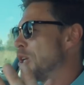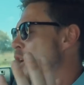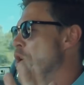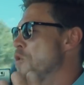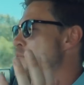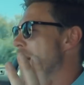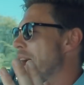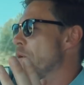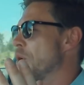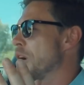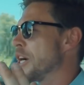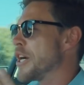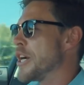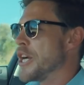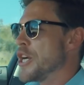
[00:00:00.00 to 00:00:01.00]
low
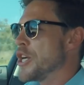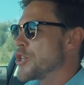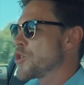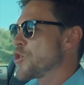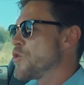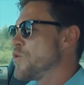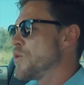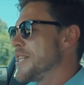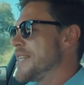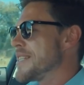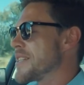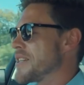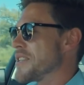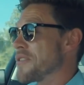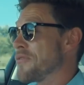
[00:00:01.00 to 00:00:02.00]
power 2
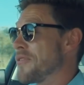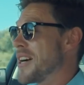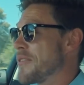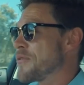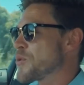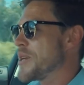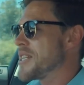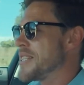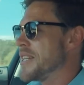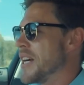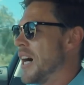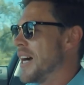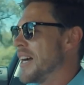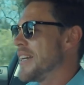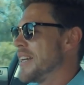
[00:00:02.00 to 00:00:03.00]
litre in the
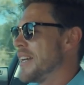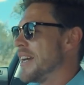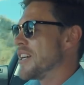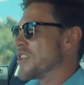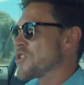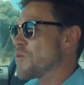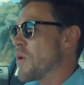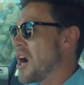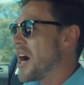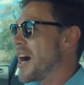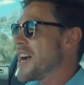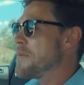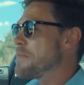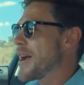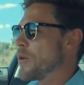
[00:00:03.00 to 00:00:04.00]
520i to a
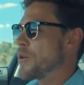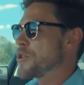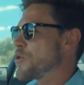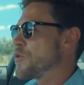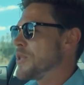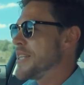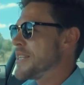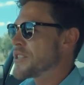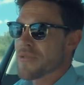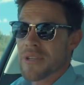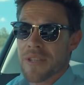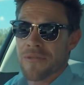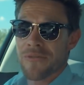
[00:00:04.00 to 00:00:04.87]
high power 2 litre in the